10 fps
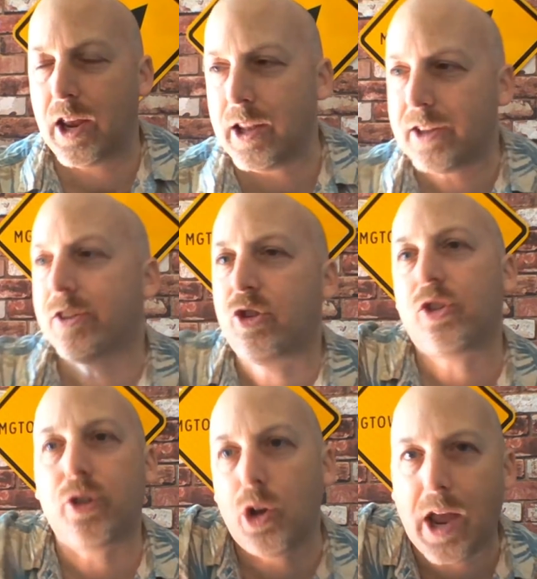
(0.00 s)
and let's
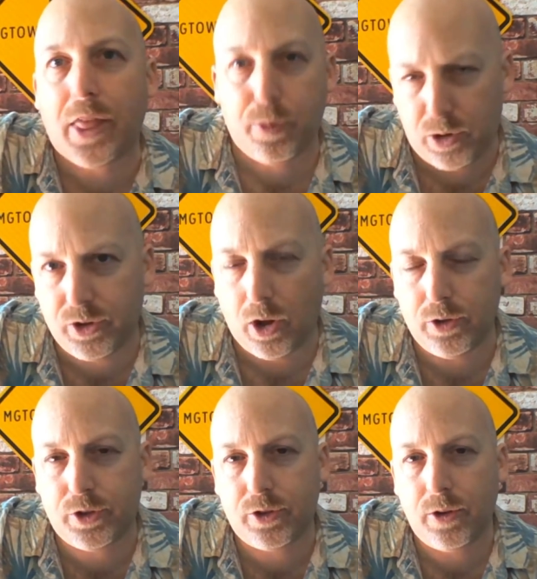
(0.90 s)
just look at the
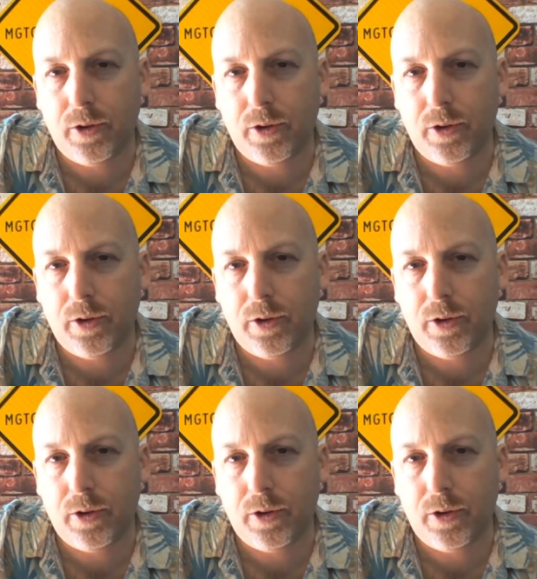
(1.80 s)
results.